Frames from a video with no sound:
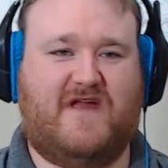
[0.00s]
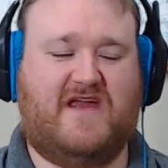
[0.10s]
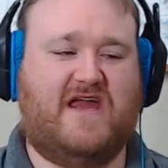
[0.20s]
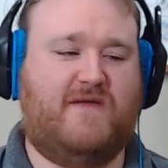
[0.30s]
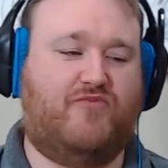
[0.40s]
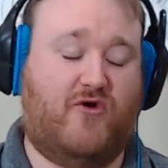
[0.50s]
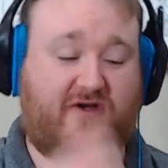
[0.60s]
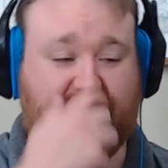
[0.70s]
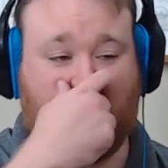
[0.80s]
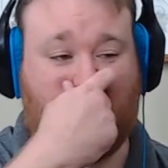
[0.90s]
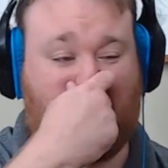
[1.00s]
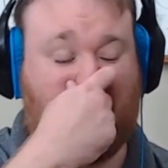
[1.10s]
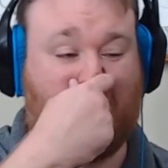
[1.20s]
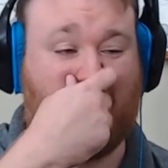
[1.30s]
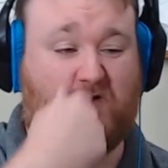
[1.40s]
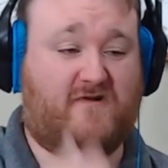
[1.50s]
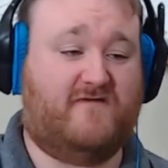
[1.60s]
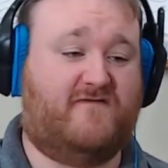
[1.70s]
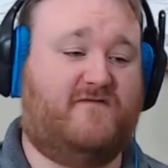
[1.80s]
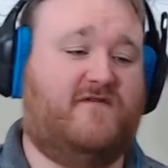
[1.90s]
He broke his own cardinal
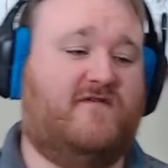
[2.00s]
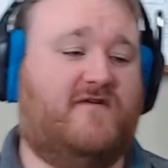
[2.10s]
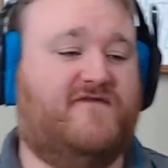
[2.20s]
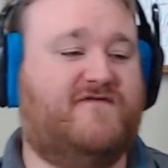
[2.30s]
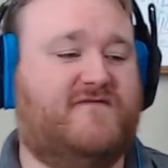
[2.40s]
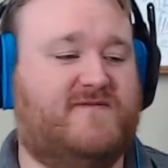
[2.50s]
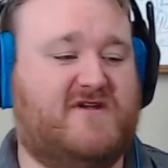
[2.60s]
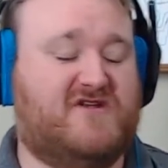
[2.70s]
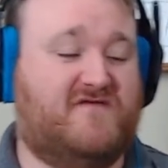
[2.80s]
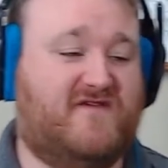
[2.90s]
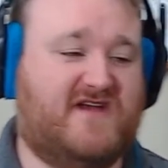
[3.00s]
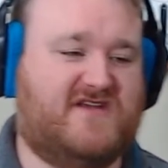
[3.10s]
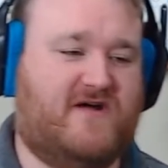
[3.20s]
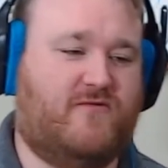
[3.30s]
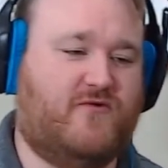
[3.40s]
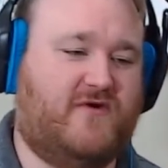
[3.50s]
rule of special effects not